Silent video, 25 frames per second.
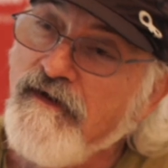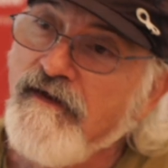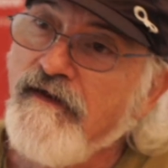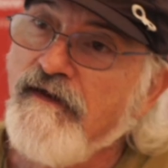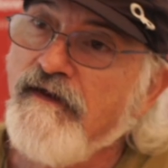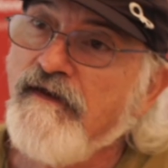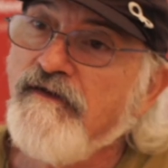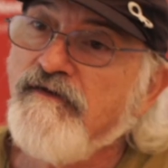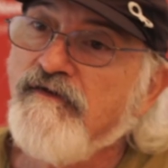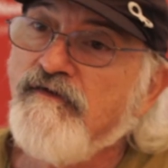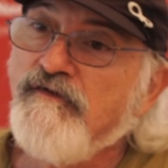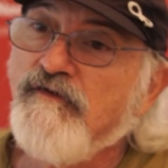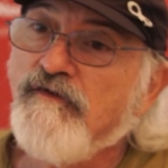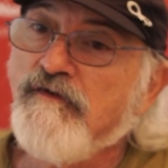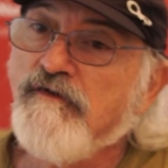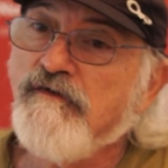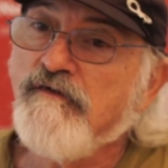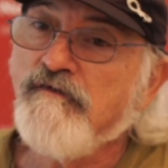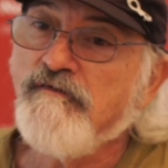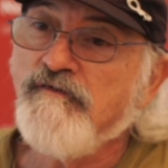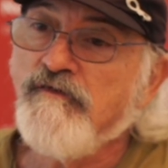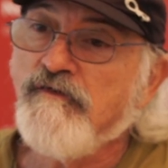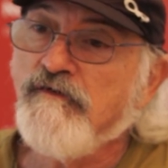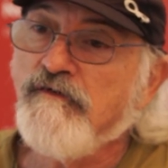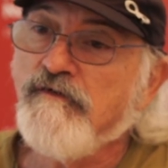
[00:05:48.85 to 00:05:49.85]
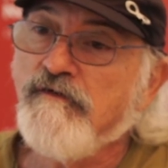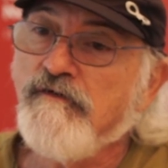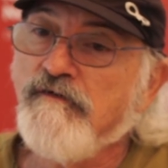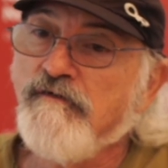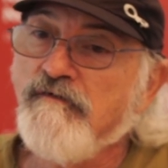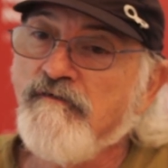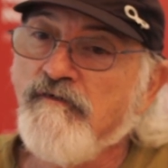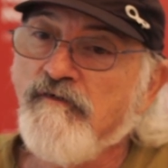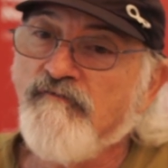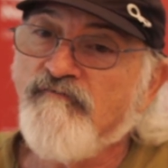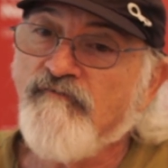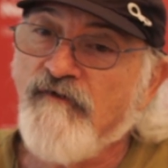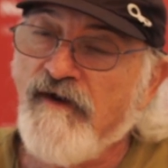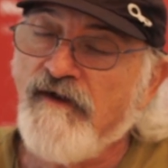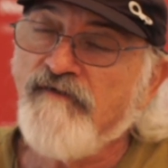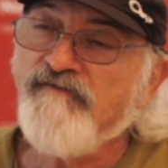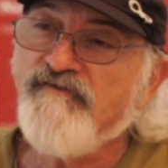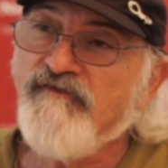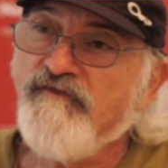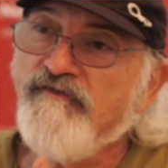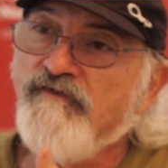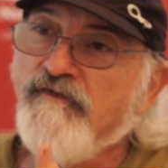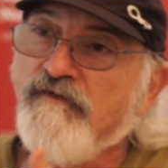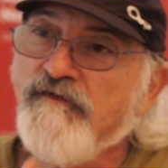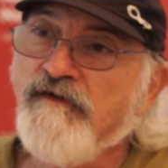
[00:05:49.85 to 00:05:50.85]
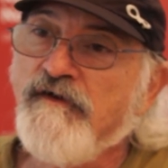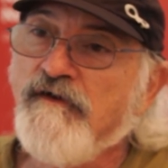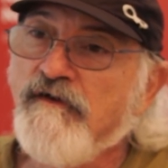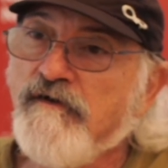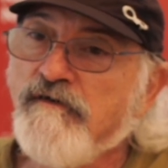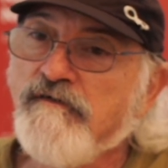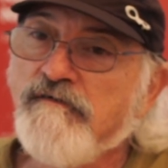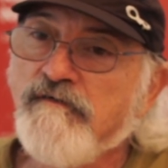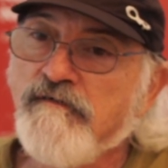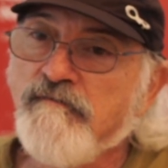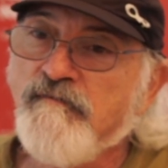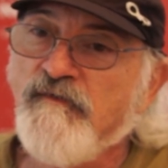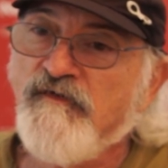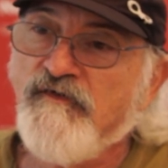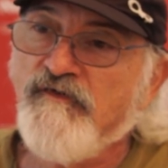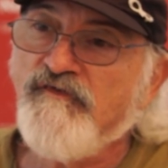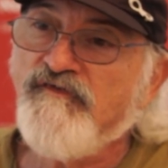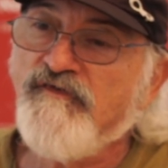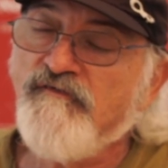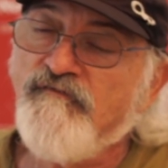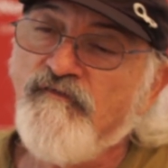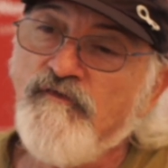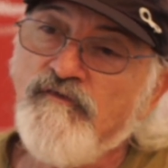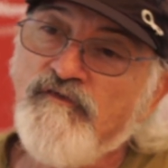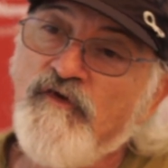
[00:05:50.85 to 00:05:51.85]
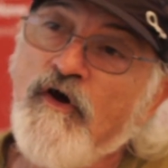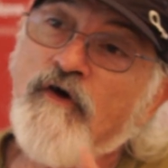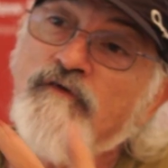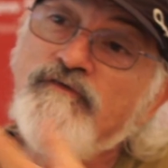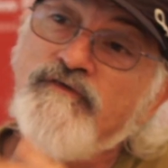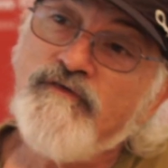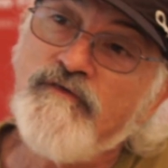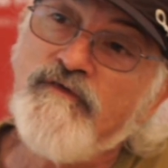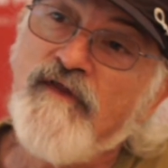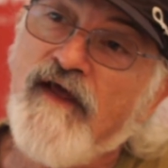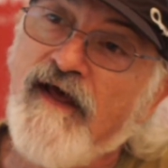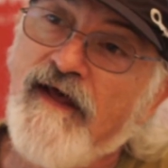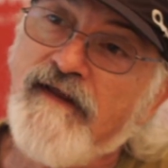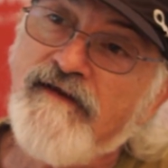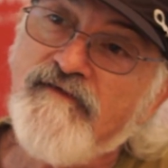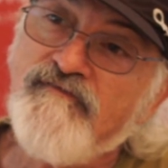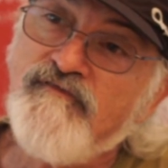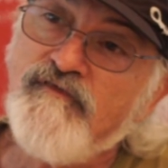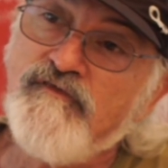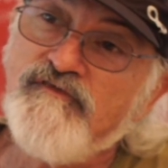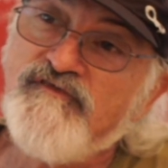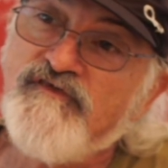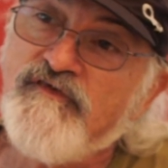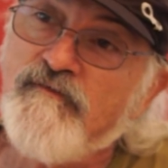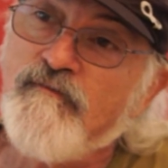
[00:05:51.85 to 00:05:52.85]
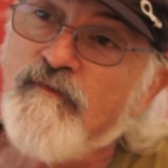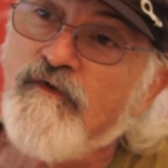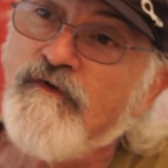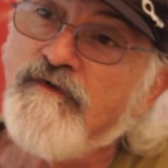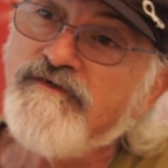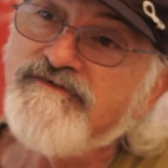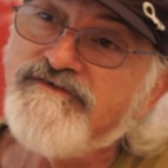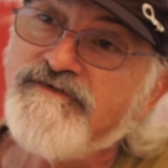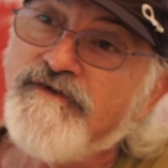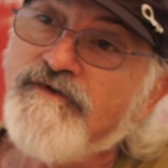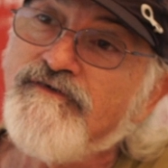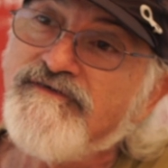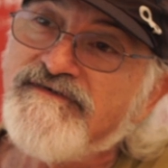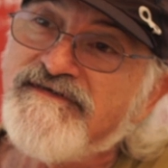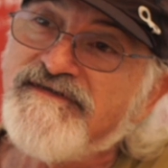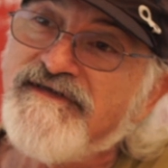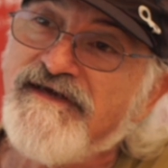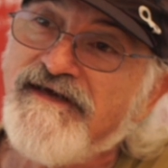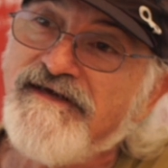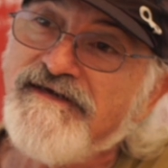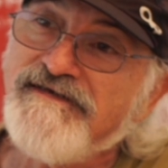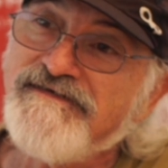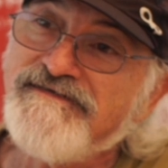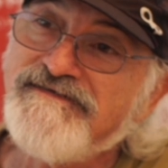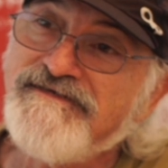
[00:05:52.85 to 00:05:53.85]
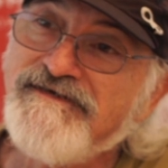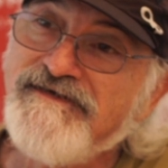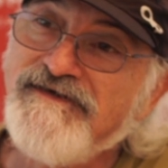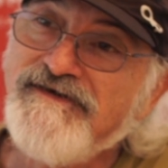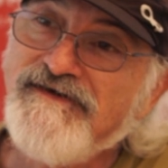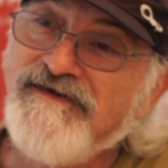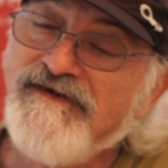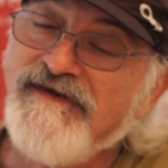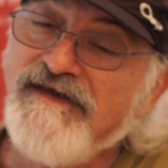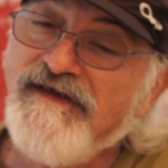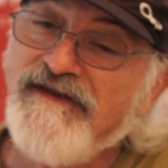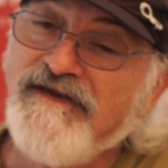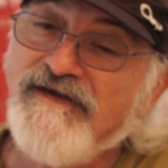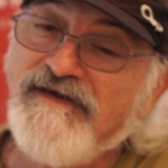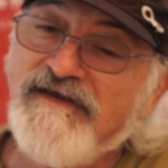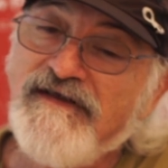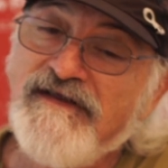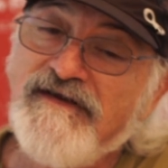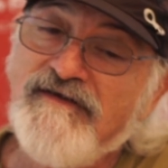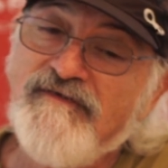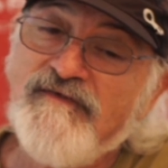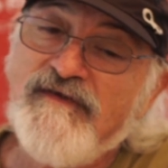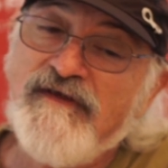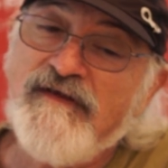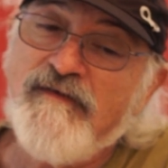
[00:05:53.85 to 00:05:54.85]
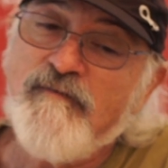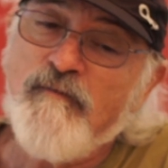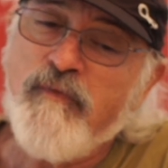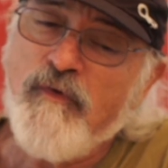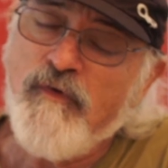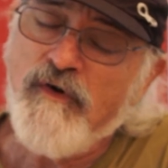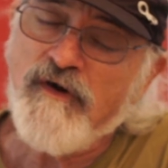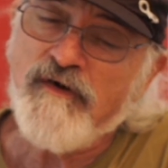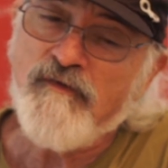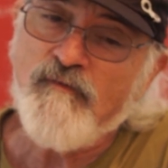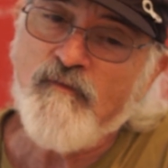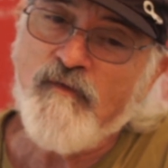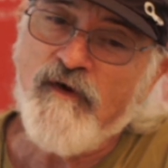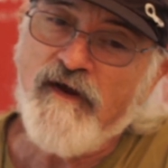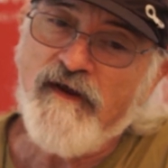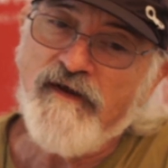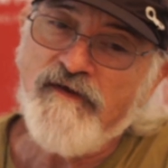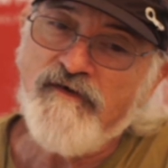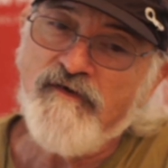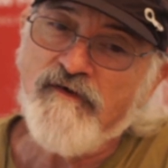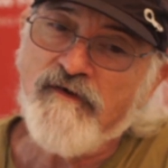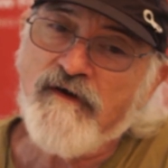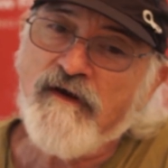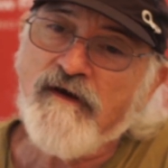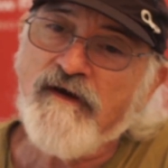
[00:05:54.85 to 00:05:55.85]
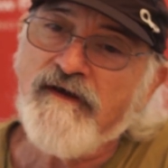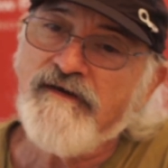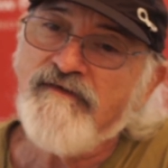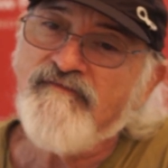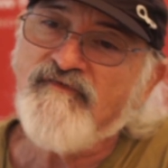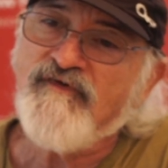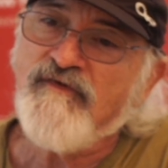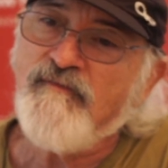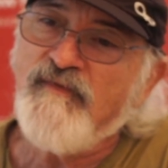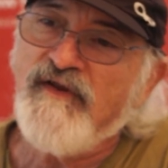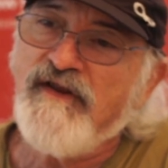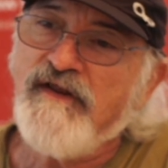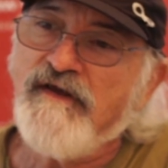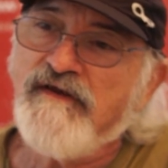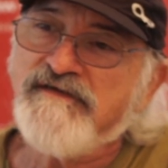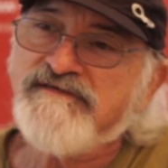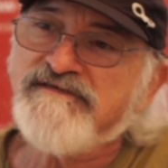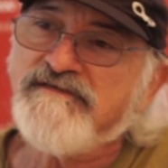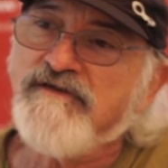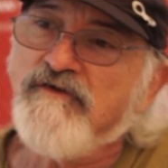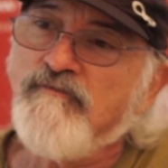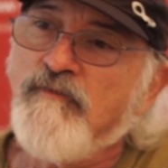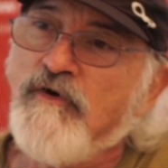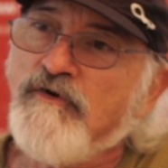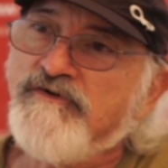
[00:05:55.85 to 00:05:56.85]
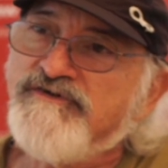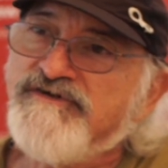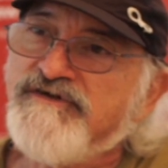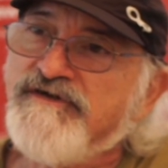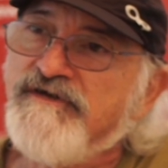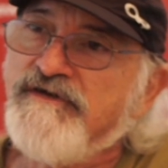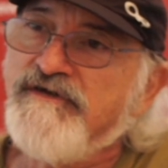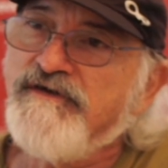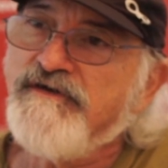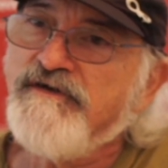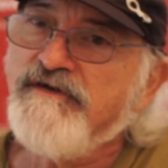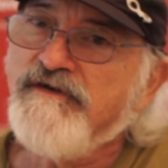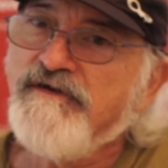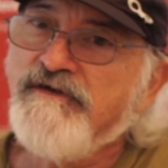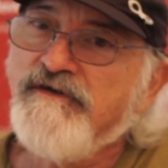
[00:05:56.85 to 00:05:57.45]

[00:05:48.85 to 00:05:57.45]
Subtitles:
And your friends and your, you know, because if you don't do that, if you submerge those things in an important way, you're kind of committing a slow motion